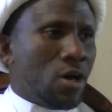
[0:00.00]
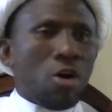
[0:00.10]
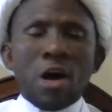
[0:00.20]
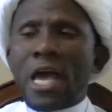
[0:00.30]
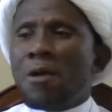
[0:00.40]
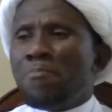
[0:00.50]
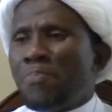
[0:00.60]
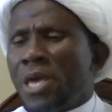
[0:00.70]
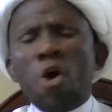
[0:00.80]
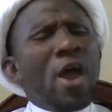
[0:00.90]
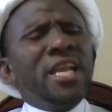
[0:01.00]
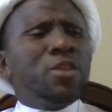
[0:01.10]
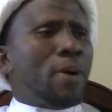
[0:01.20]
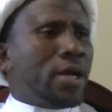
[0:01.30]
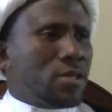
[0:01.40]
or MP or
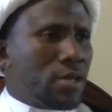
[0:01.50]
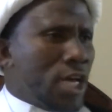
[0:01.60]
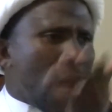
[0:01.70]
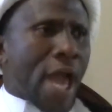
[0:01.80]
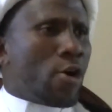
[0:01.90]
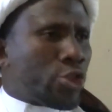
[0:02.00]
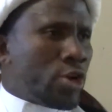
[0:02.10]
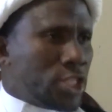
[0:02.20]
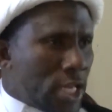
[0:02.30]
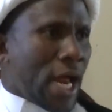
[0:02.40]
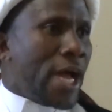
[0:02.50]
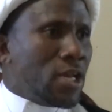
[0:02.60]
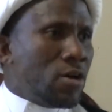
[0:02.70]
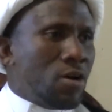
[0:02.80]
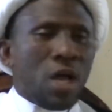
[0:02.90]
anyone in high authority that I
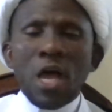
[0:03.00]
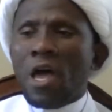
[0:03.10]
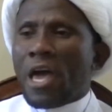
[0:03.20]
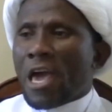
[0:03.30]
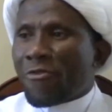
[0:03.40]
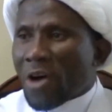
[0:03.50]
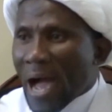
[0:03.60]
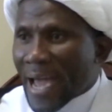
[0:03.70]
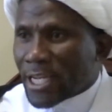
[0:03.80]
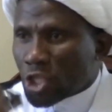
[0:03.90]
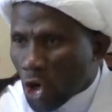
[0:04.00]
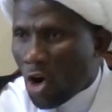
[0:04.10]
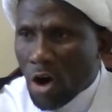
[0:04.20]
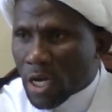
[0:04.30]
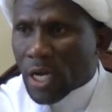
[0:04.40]
know, if I
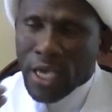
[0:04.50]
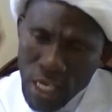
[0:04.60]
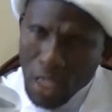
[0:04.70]
talk, he